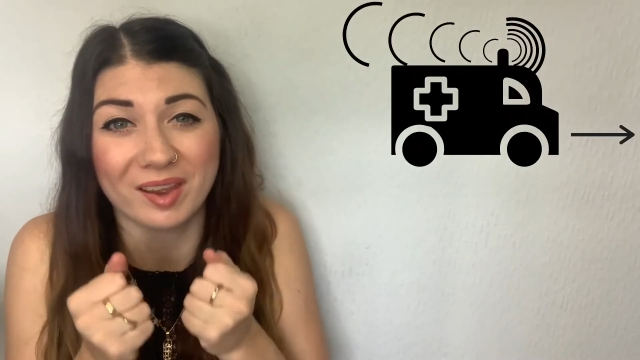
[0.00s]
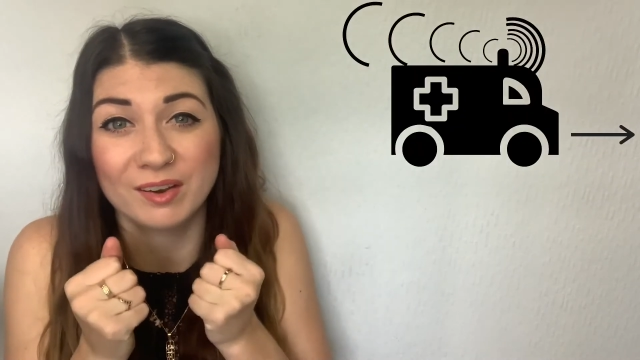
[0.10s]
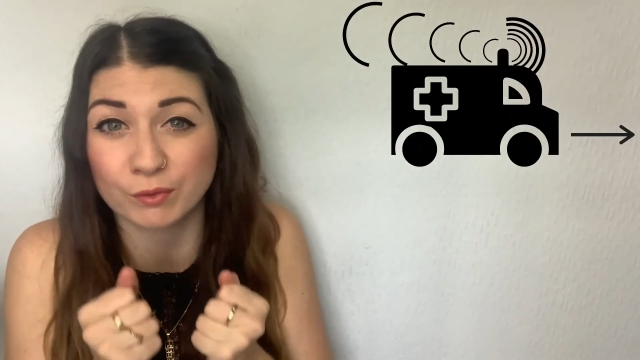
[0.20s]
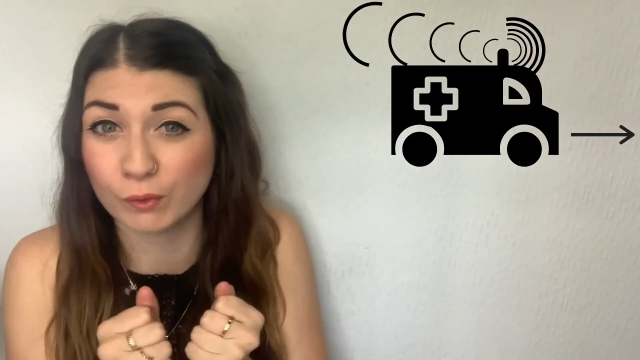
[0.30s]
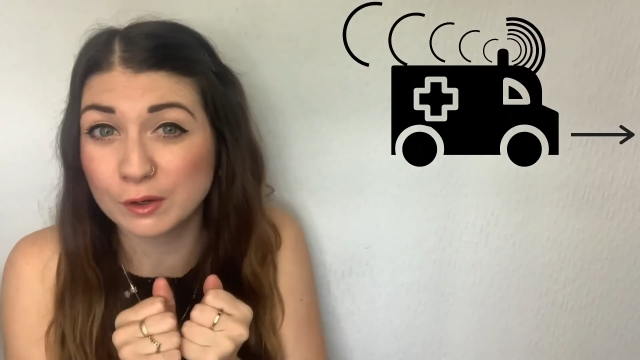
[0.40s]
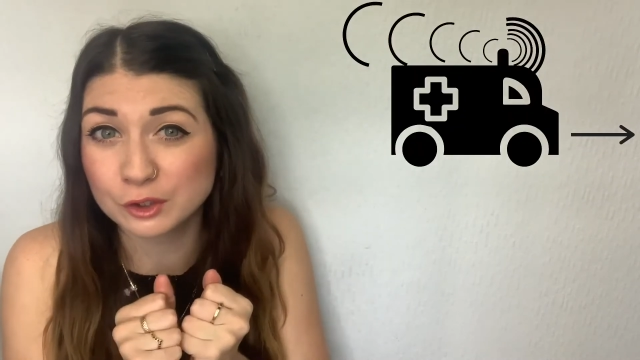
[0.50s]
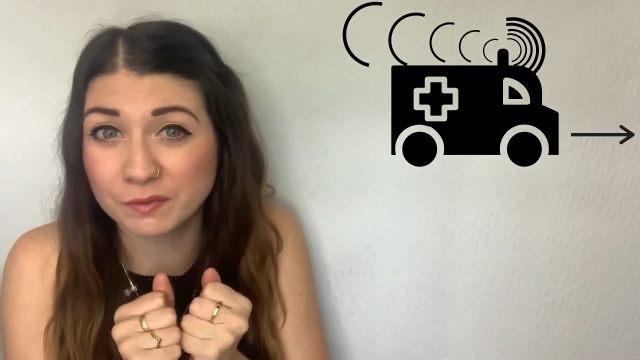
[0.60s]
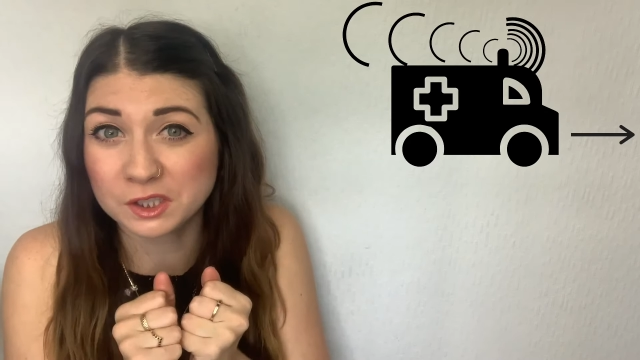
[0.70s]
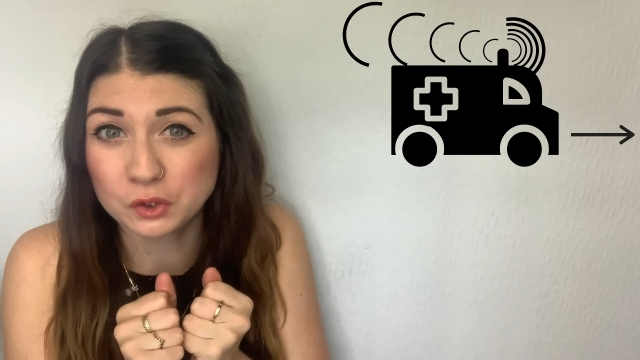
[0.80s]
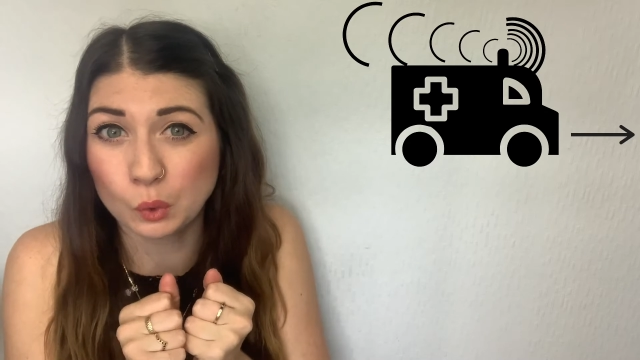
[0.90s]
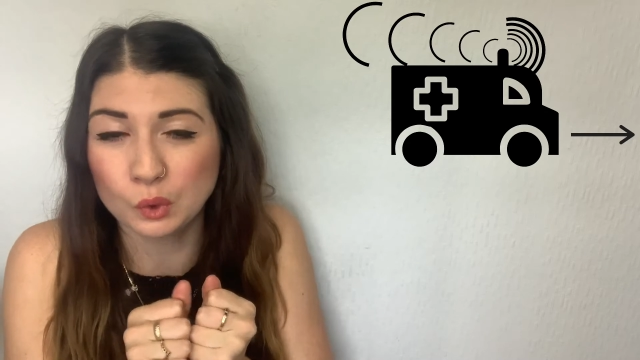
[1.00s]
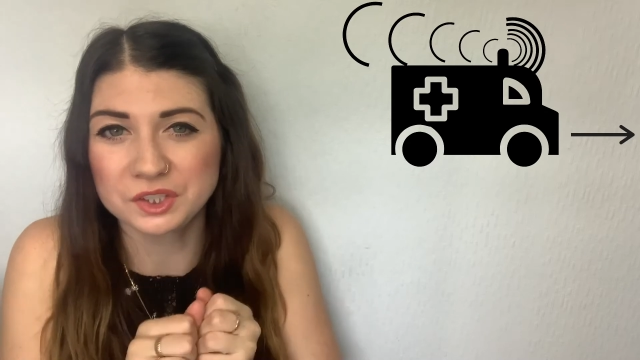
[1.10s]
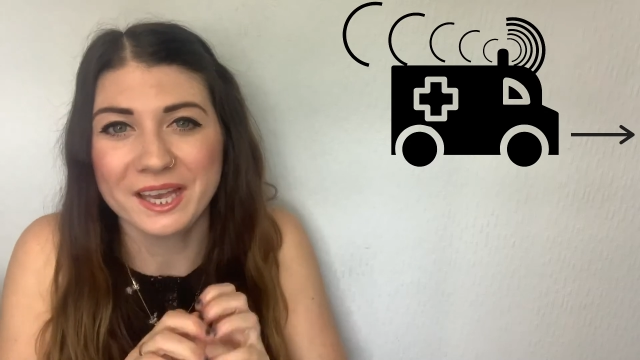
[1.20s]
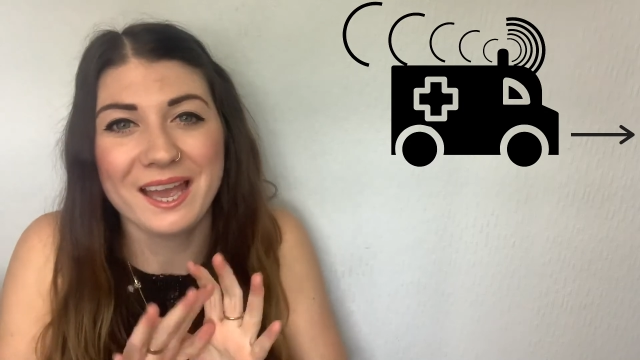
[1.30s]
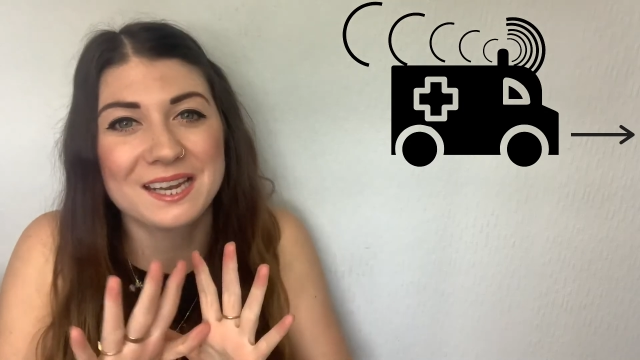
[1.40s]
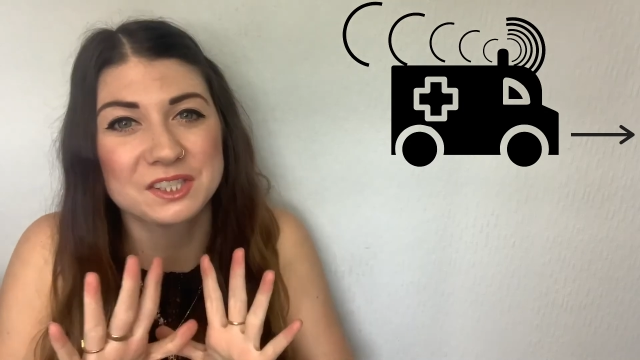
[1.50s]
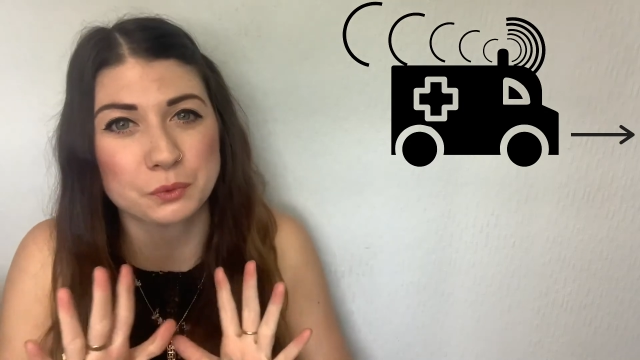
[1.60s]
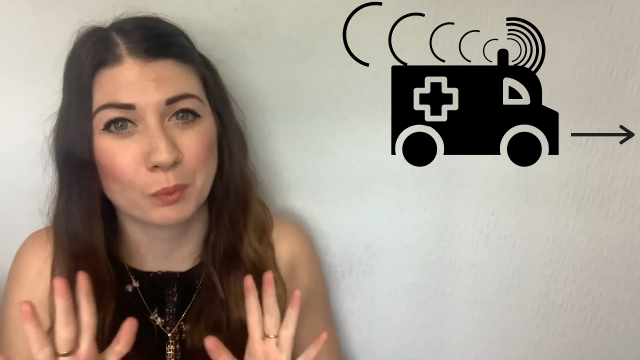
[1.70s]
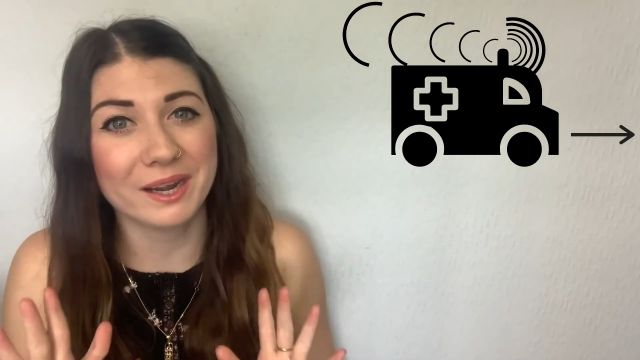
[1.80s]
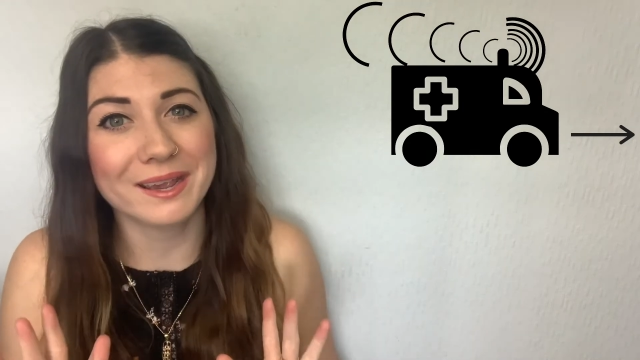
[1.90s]
in front of the source and
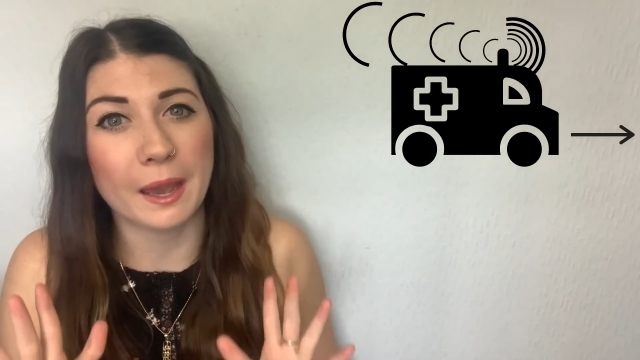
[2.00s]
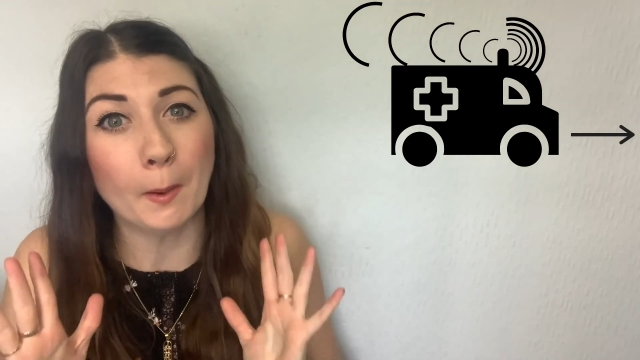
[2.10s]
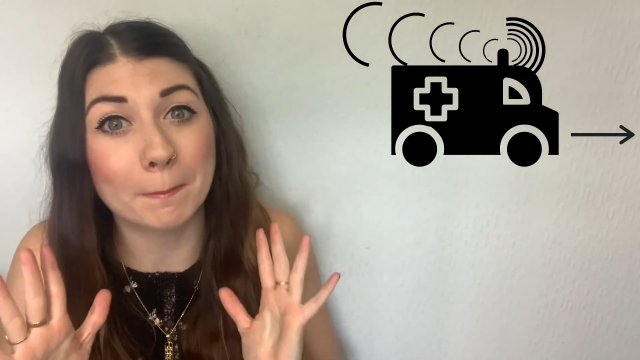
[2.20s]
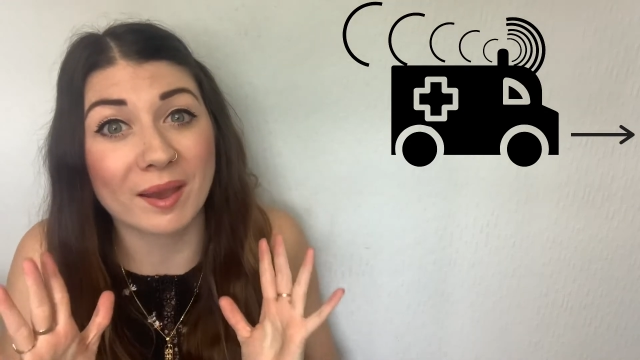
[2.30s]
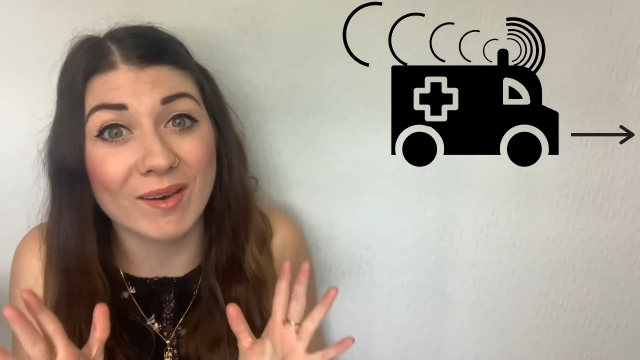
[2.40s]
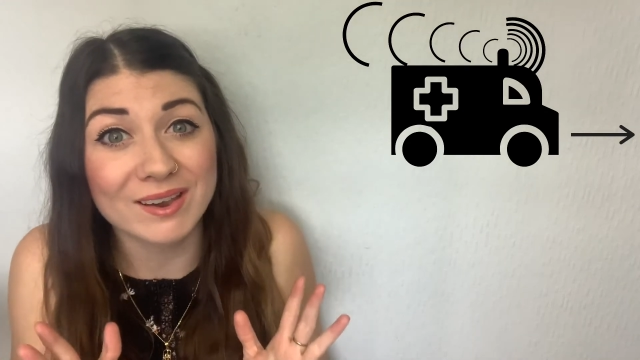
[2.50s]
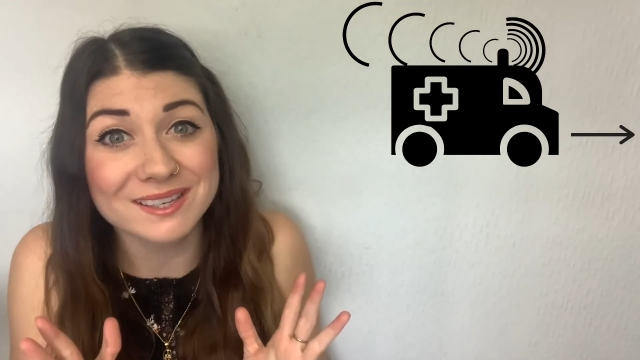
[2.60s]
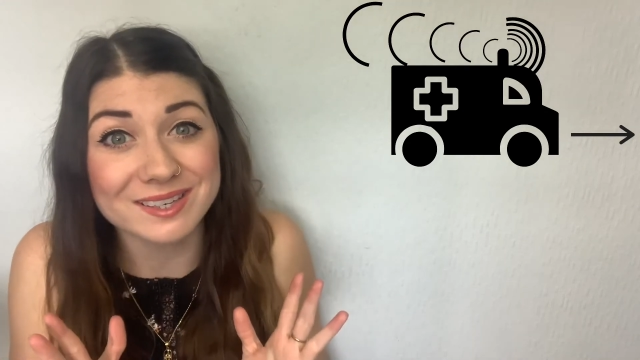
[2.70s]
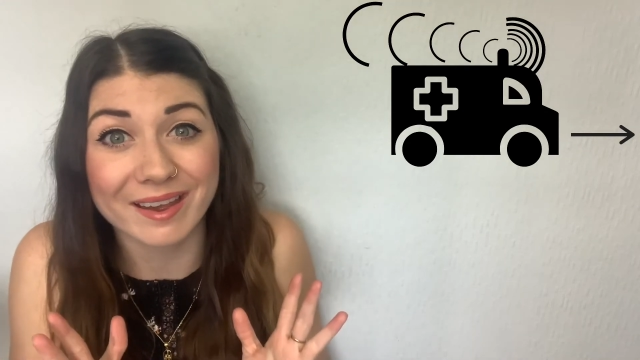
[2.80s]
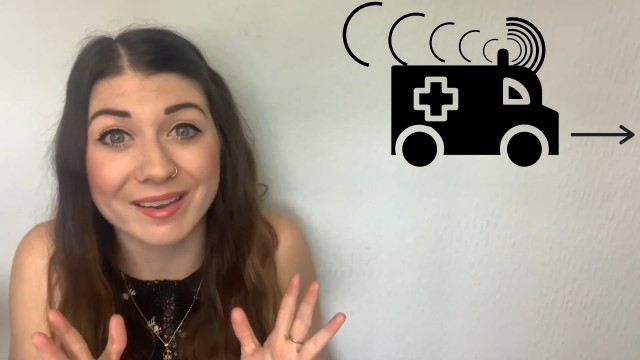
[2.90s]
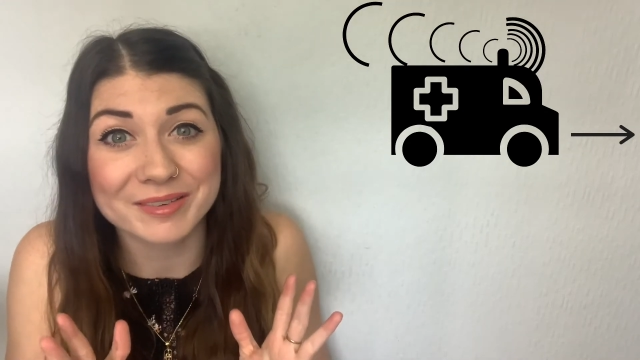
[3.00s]
spreading out behind it.